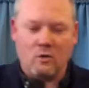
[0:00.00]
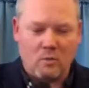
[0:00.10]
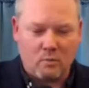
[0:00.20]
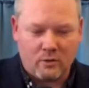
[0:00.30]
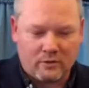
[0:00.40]
come
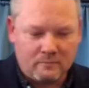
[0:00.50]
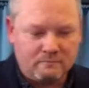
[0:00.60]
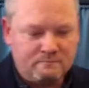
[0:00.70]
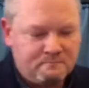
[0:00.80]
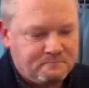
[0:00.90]
up with.
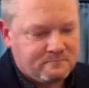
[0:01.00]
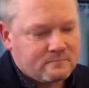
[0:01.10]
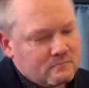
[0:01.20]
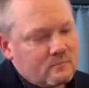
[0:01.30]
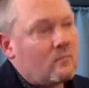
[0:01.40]

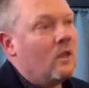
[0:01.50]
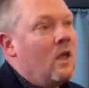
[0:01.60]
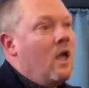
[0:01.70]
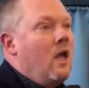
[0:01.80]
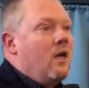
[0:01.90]

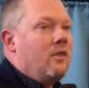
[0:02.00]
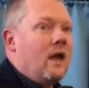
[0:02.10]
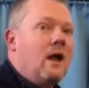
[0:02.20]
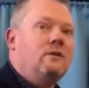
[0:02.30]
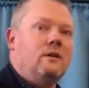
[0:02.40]
The
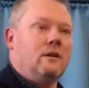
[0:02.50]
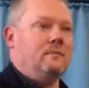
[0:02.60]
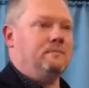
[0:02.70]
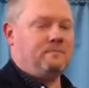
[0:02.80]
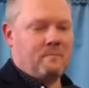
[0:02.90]
idea
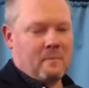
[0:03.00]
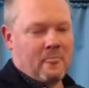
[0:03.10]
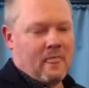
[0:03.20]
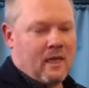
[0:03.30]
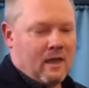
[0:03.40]

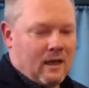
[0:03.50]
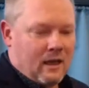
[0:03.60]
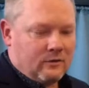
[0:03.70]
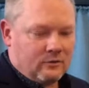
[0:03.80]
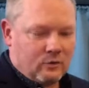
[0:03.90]

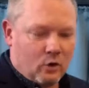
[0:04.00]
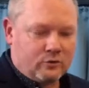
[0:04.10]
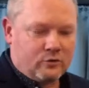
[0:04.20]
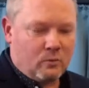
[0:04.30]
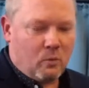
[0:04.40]
is not
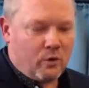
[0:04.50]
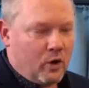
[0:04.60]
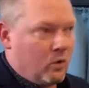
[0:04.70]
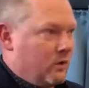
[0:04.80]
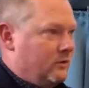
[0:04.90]
someone
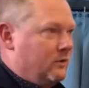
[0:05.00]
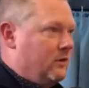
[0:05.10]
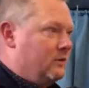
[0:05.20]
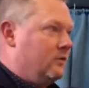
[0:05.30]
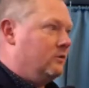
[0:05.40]
who is
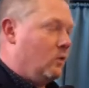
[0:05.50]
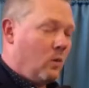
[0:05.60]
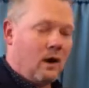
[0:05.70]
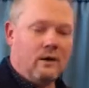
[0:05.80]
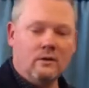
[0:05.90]
addicted to
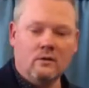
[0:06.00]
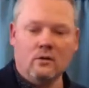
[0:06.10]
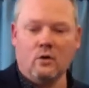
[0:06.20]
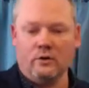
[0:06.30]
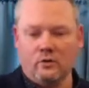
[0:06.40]
wine
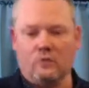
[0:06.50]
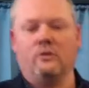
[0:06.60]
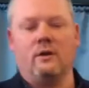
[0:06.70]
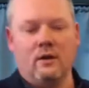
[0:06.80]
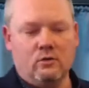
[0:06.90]
or
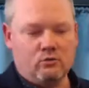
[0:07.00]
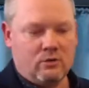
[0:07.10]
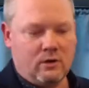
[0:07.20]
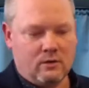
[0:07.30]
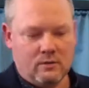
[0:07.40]
intoxicate and
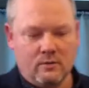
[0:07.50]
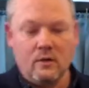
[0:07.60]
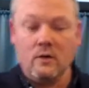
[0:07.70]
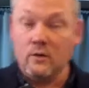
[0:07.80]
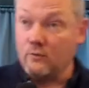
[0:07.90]
drink.
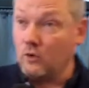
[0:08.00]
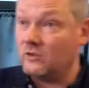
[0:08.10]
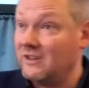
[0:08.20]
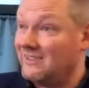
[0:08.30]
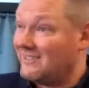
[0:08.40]
The
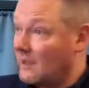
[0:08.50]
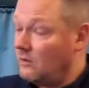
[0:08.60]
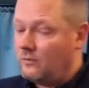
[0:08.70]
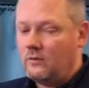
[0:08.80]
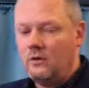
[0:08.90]
verse in
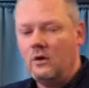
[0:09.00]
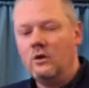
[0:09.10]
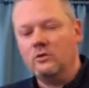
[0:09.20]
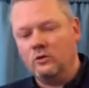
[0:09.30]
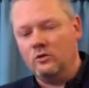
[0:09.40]
itself
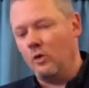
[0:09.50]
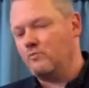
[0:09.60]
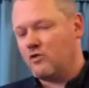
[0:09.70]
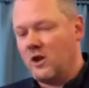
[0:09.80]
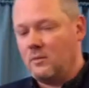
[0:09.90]
does not
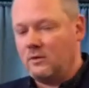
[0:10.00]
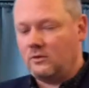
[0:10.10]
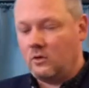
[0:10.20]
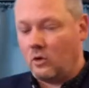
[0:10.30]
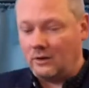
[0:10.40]
prohibit
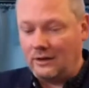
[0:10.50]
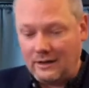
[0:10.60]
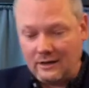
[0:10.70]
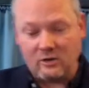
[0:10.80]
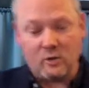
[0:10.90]
godly
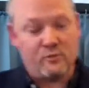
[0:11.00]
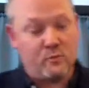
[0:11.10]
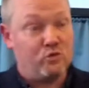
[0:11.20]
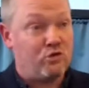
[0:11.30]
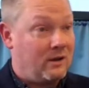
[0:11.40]
leadership
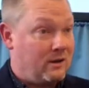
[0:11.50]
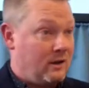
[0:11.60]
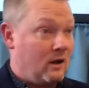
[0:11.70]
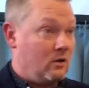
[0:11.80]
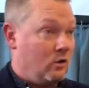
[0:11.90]
from drinking
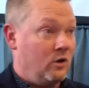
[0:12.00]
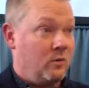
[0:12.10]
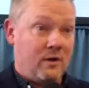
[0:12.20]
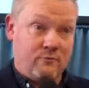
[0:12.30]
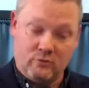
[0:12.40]
alcoholic
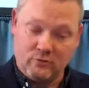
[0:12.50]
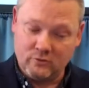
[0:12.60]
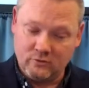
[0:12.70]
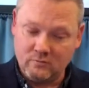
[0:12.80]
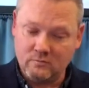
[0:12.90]
beverages,